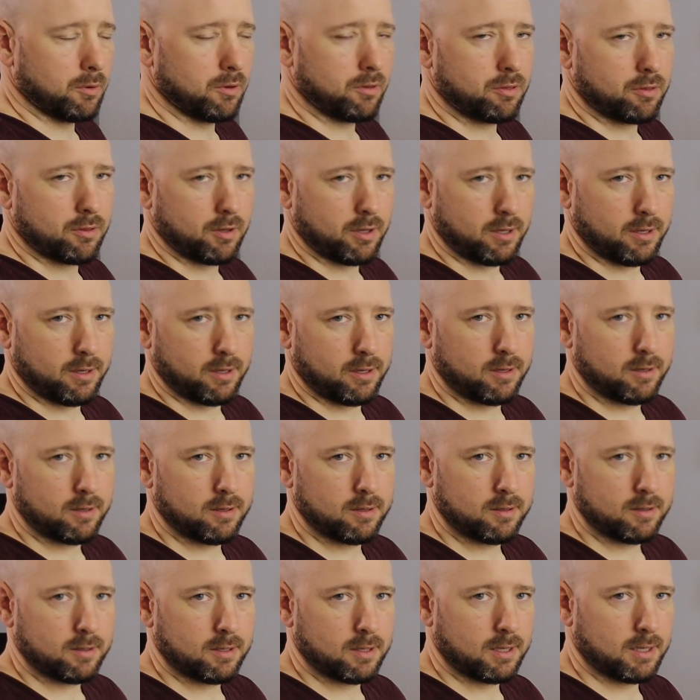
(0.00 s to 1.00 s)
with the,
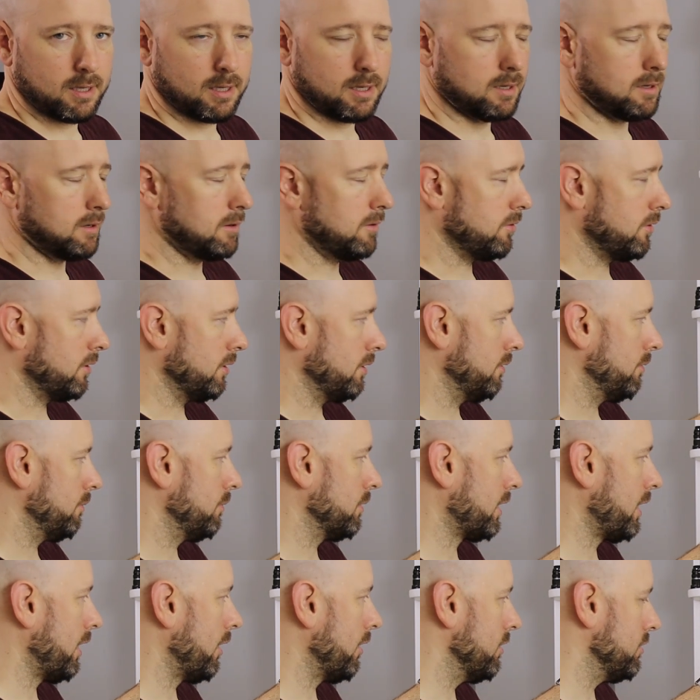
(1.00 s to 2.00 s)
uh, the,
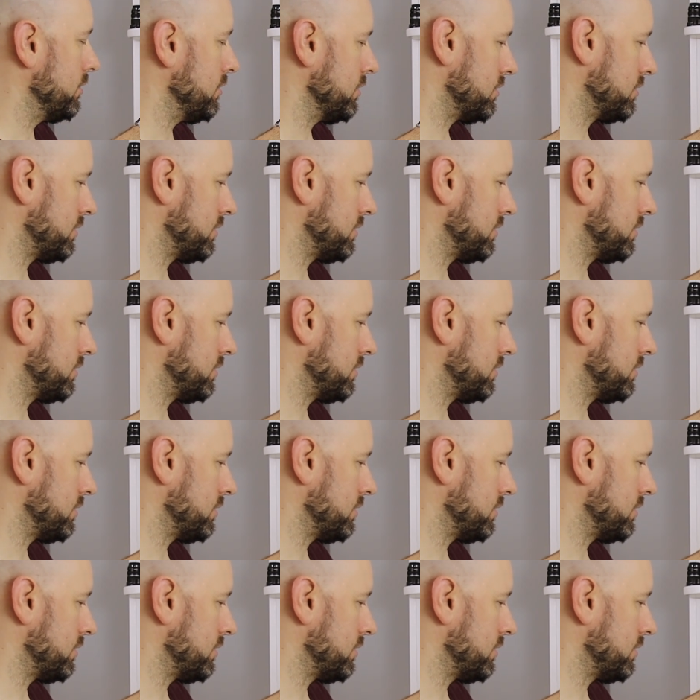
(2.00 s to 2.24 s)
the carriage